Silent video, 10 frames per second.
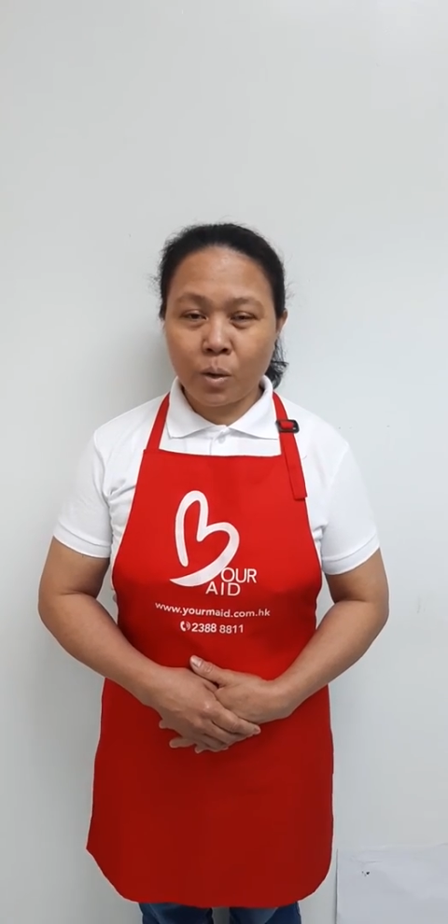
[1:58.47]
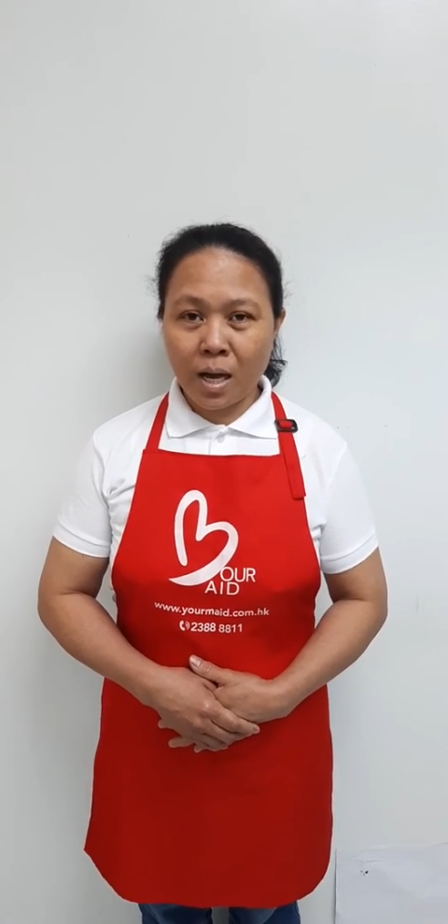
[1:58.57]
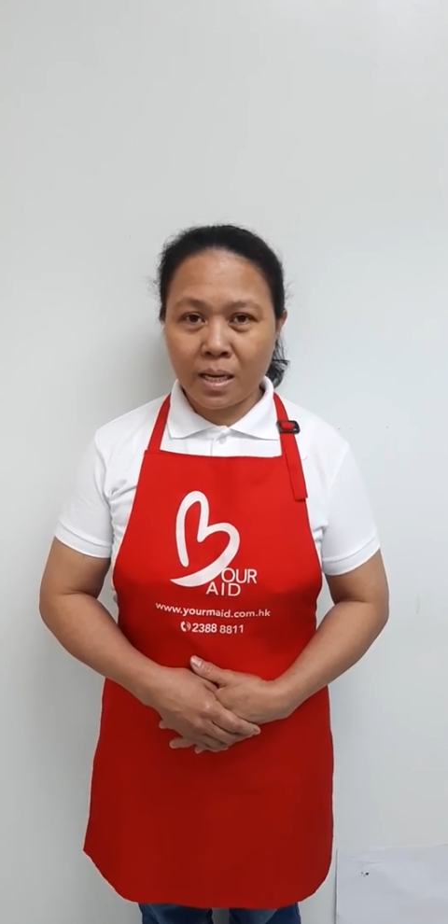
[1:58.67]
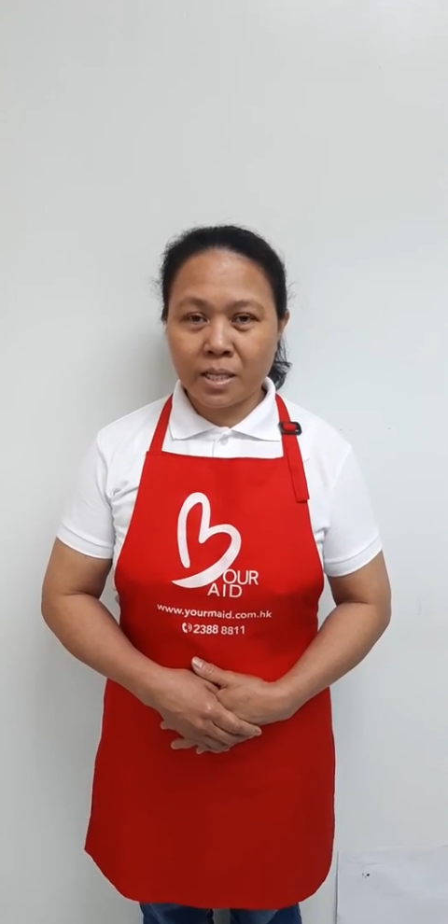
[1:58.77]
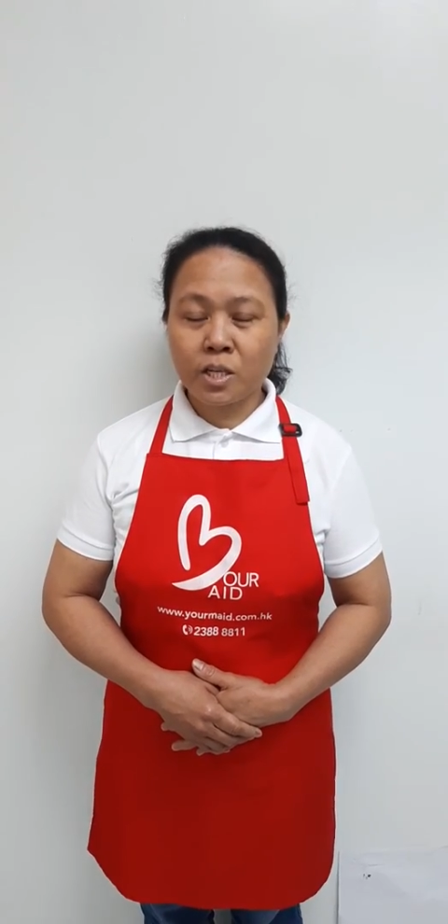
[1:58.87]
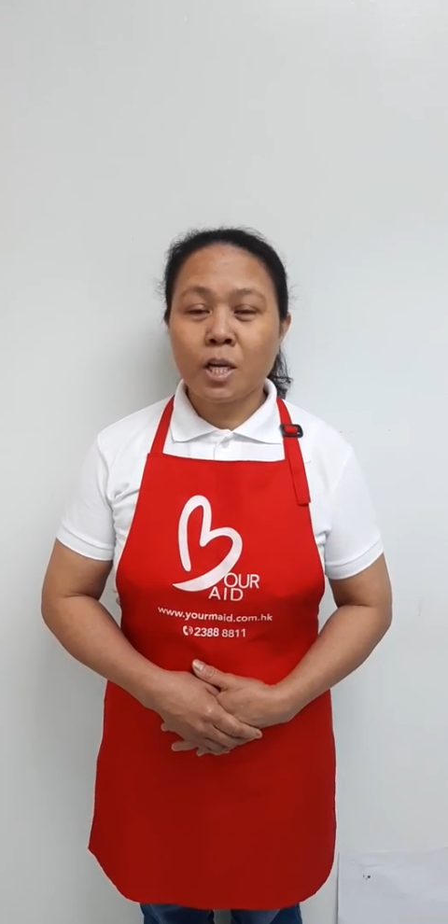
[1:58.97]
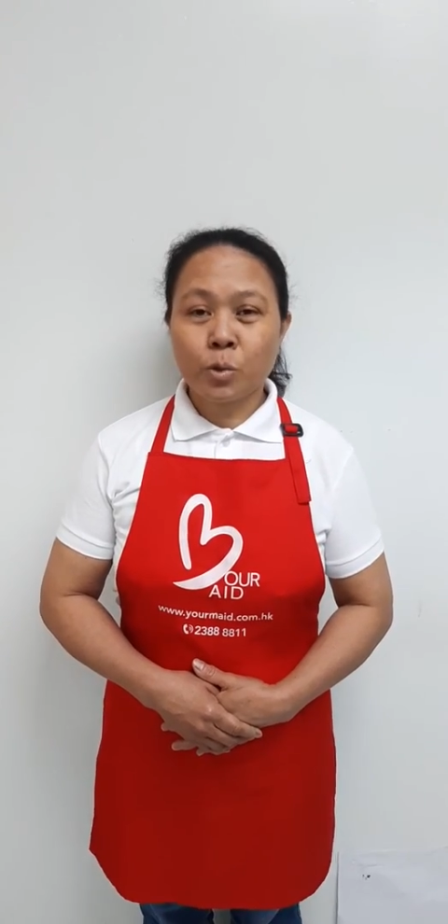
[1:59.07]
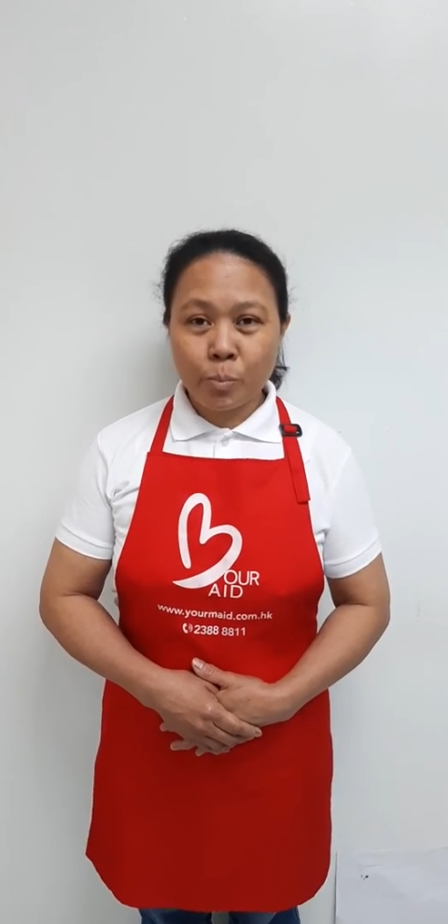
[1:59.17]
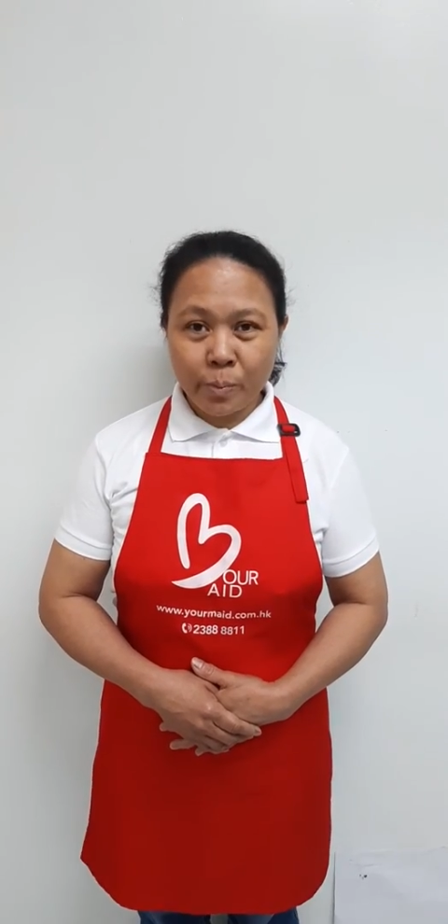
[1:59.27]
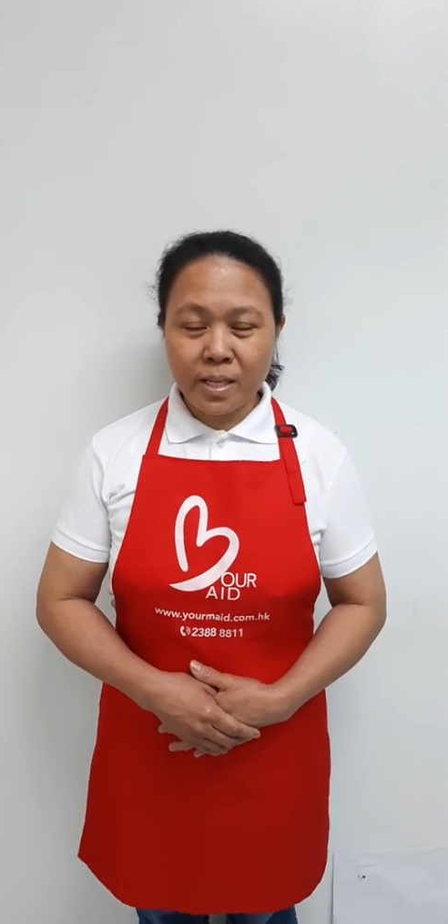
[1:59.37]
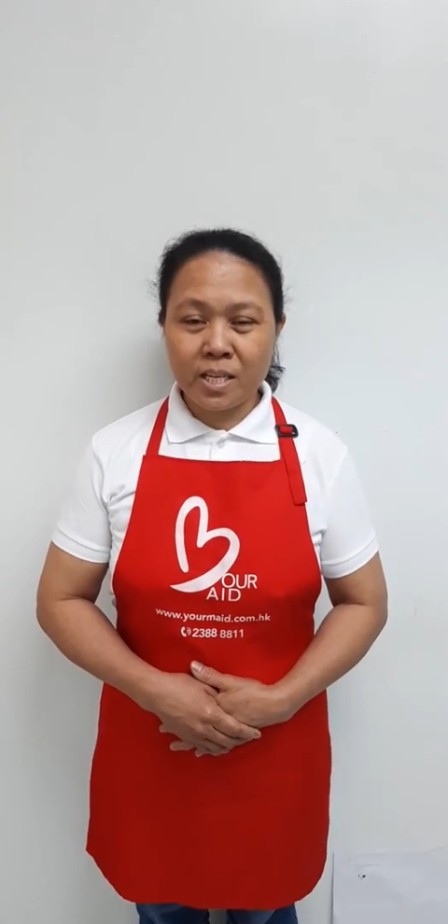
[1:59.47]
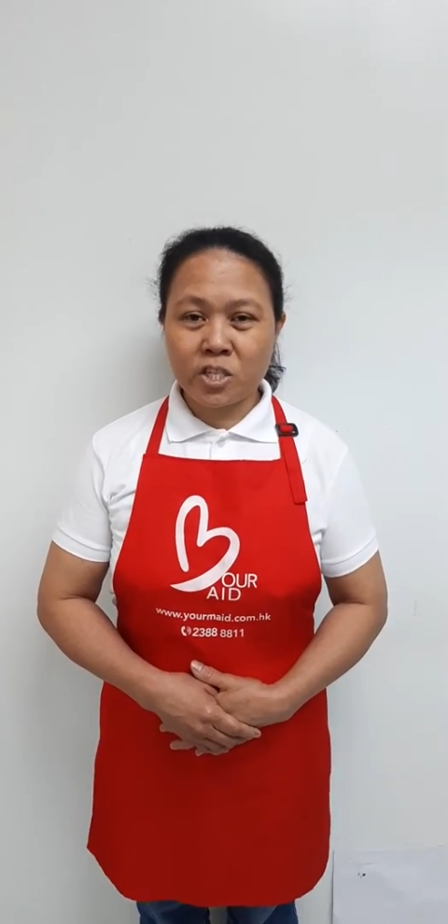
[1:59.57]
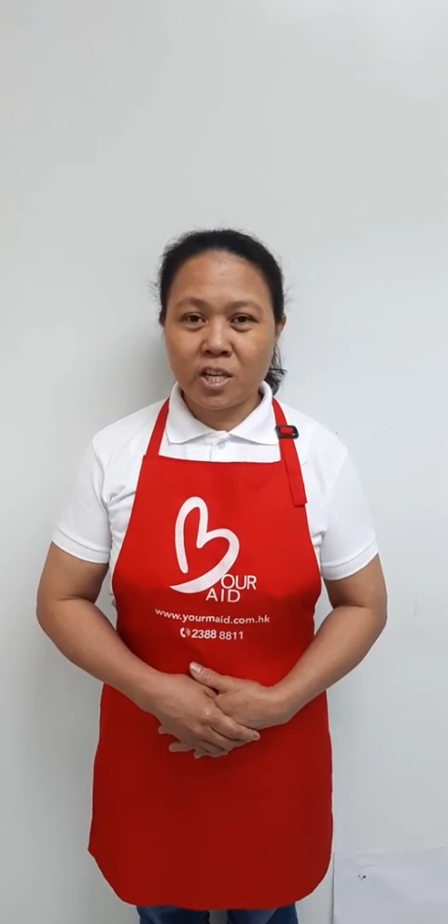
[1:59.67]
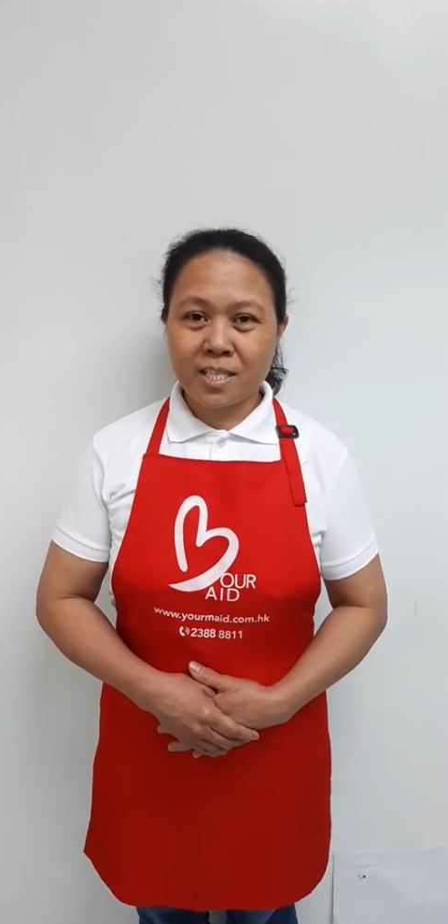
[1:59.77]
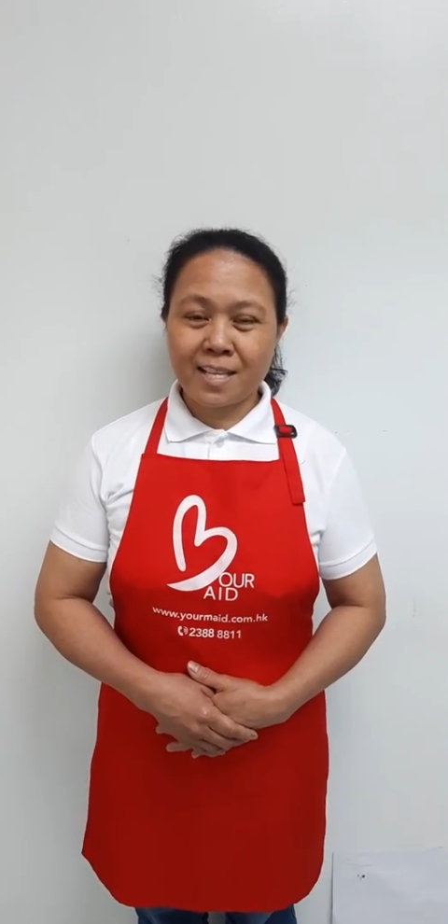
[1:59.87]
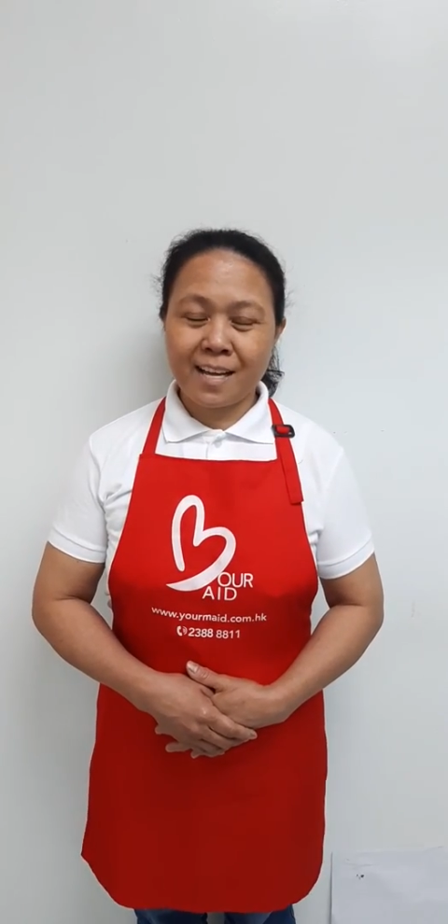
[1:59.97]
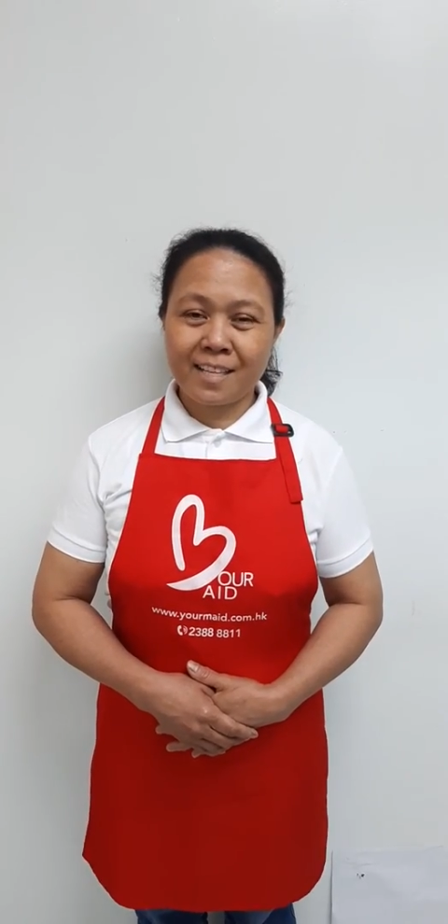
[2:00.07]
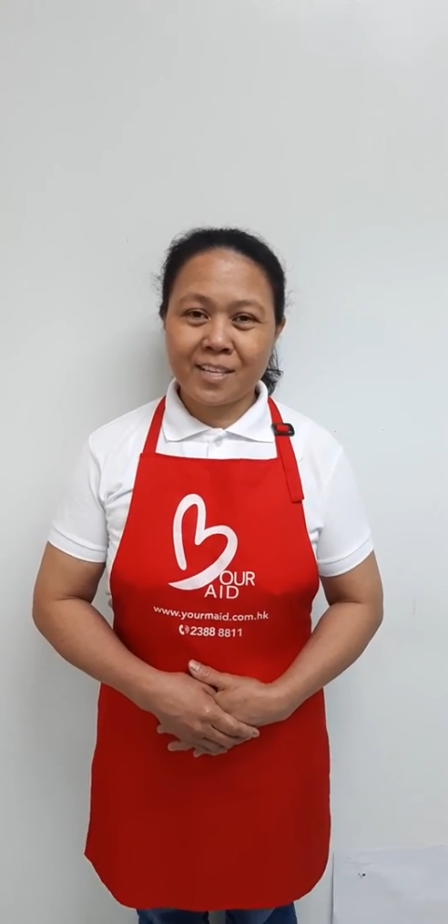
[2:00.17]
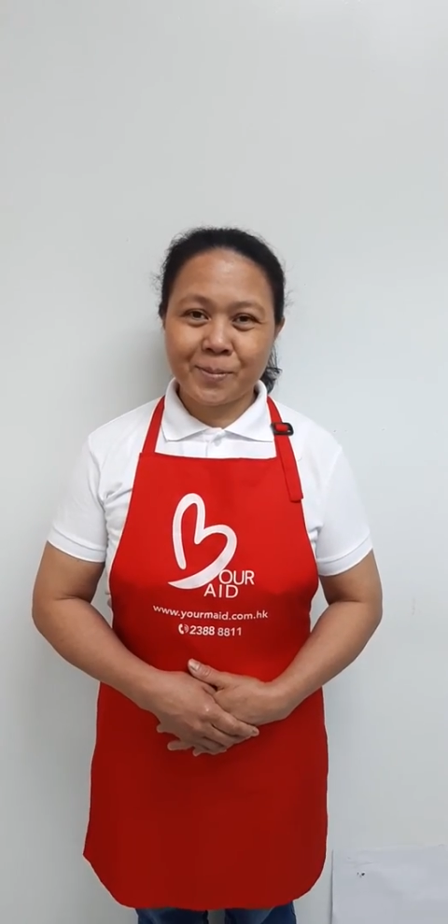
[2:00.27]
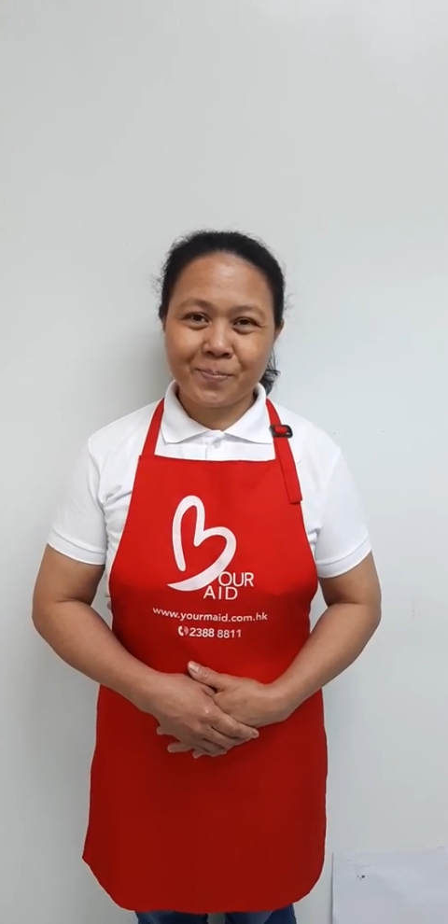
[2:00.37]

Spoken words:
college to finish his studies.